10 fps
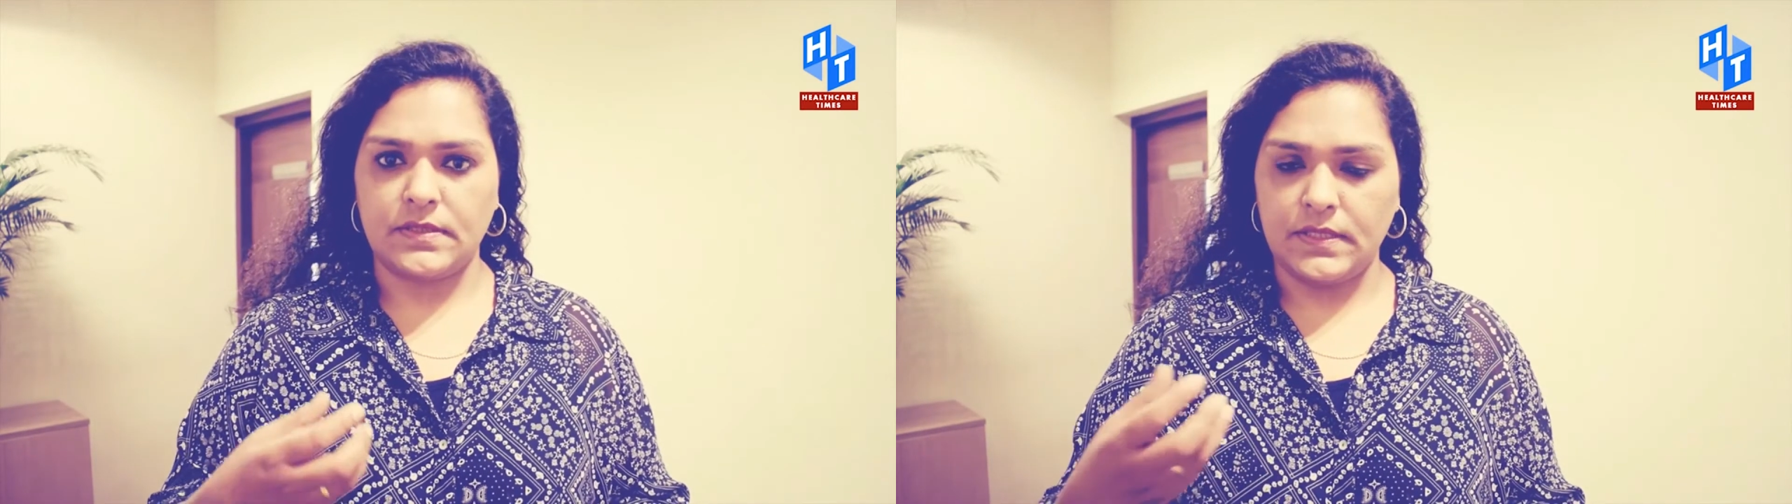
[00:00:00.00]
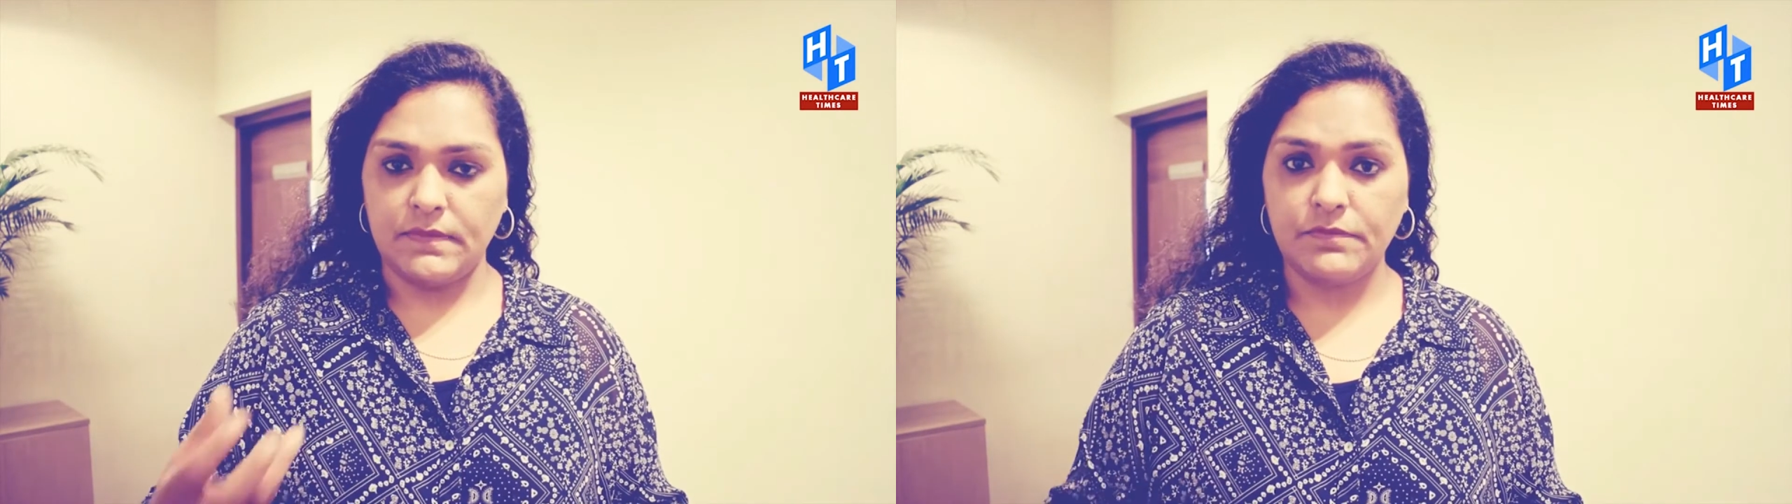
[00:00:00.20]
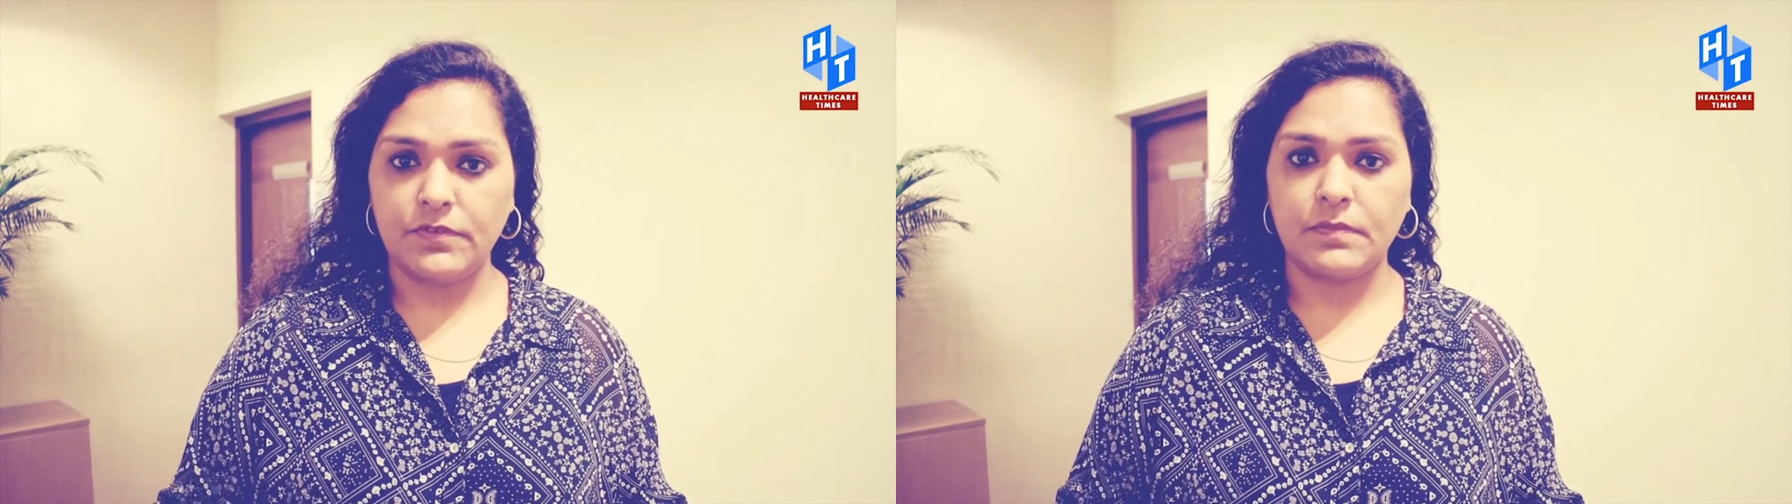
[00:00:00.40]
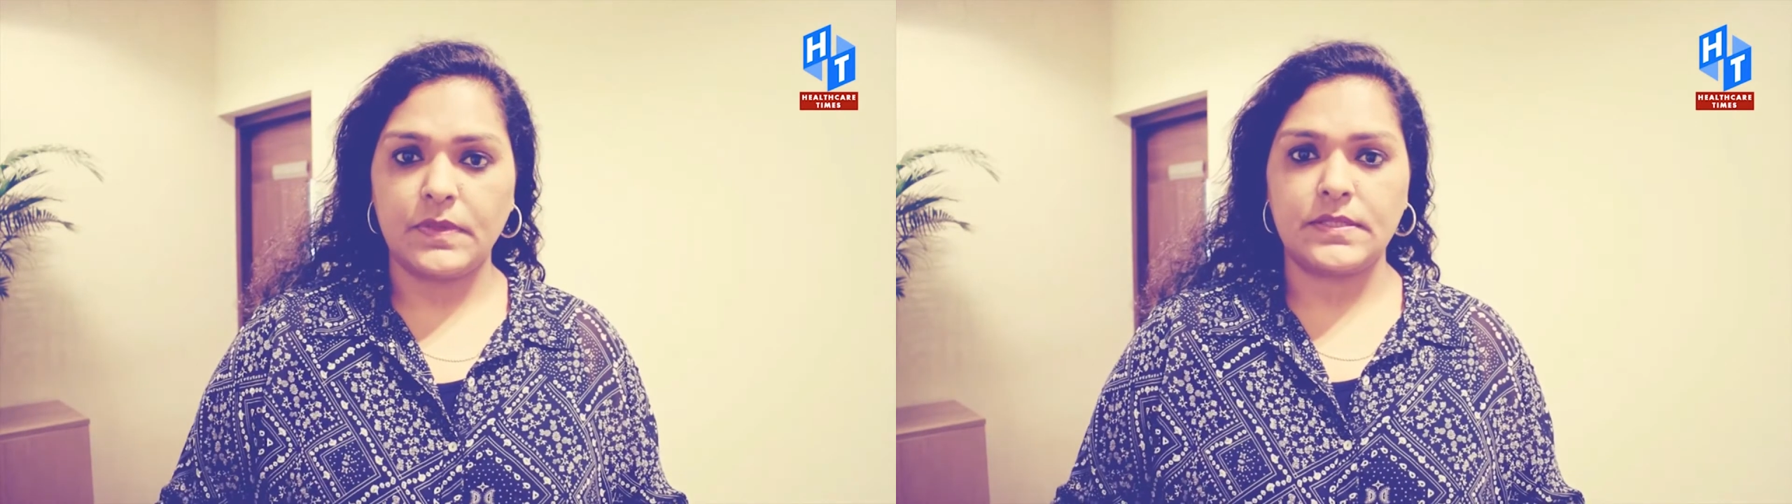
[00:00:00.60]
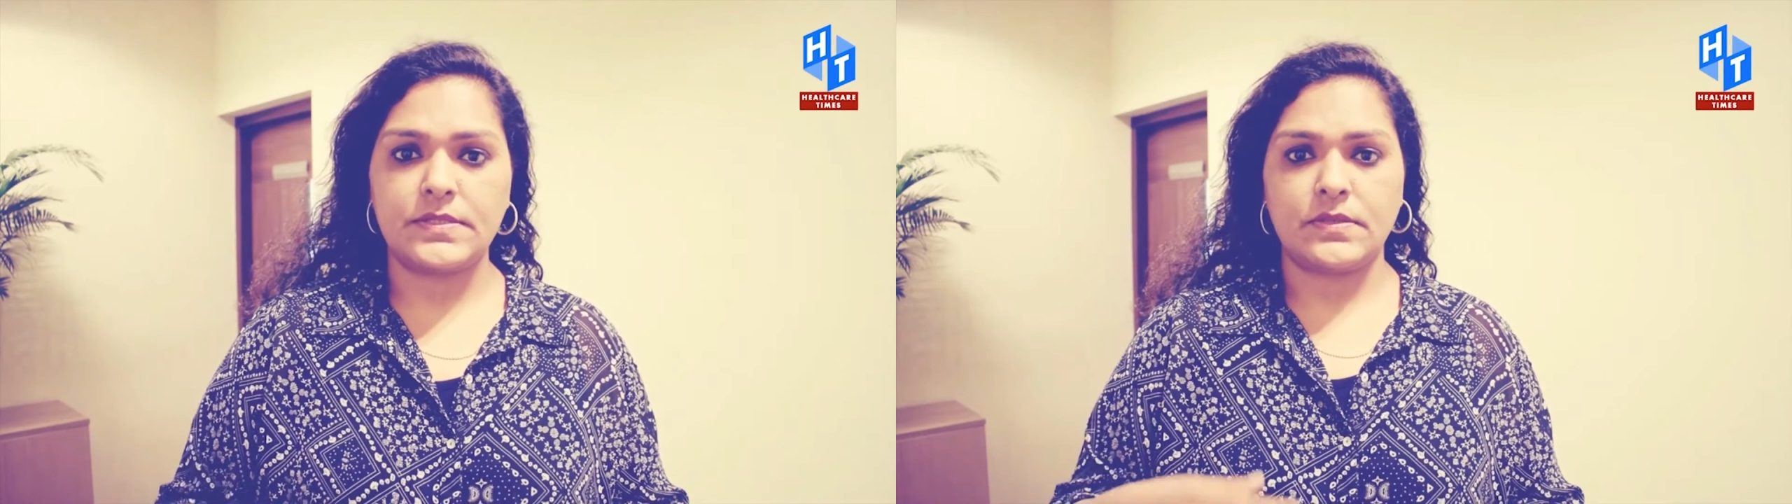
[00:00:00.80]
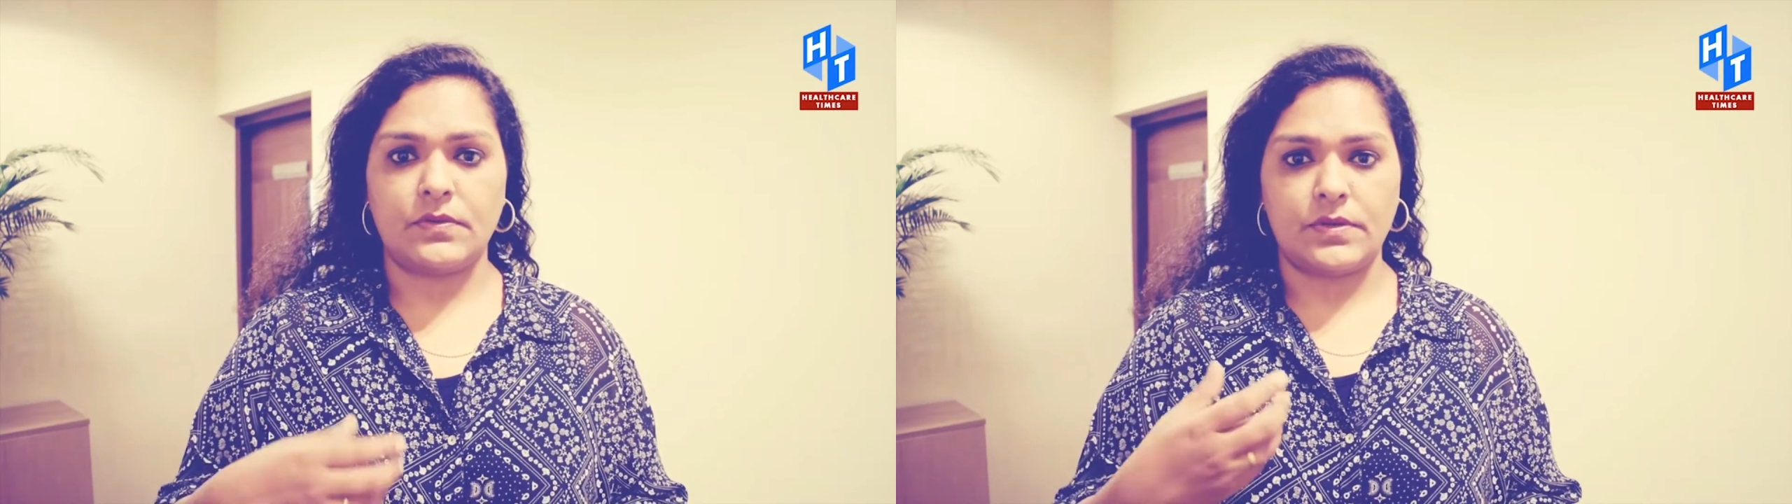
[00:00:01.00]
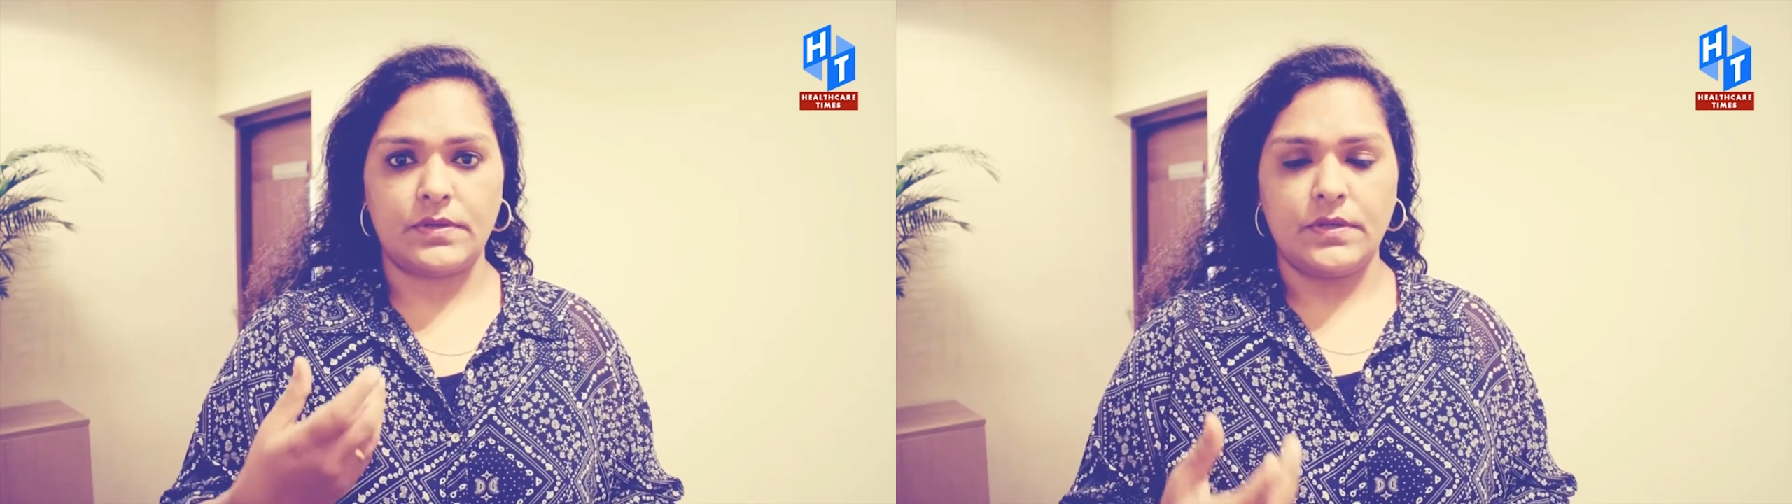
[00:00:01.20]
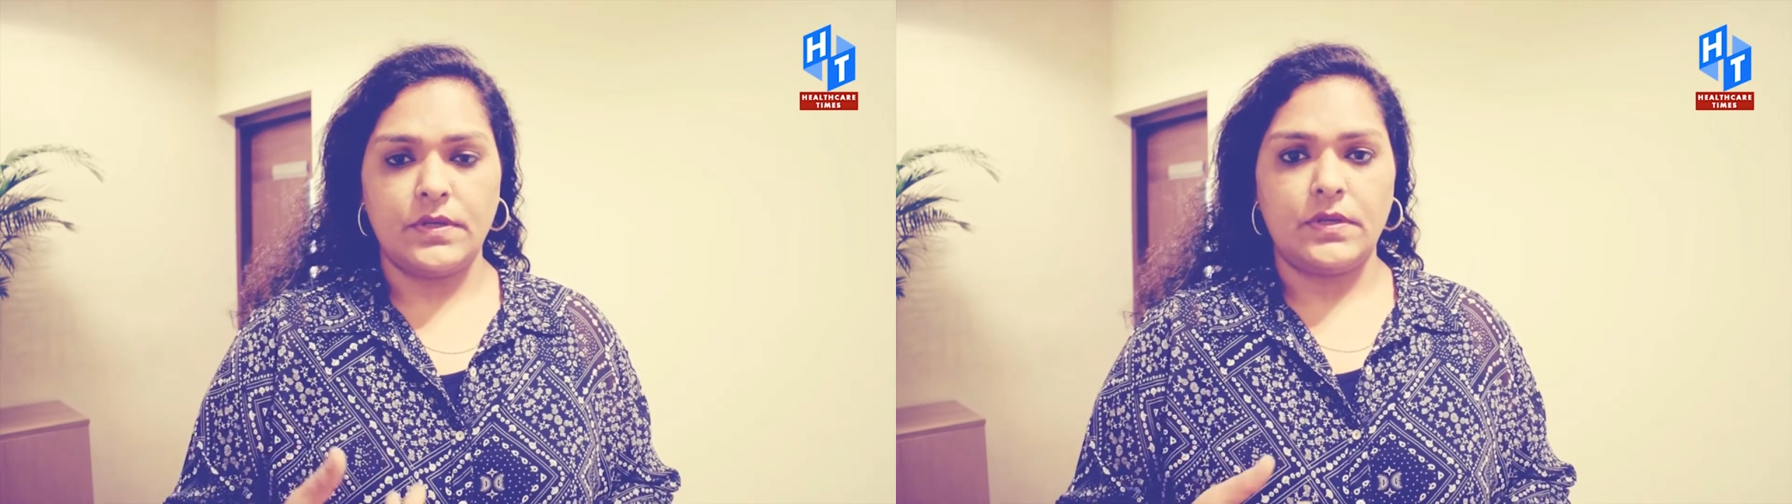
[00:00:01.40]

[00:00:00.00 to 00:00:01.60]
lymphomas or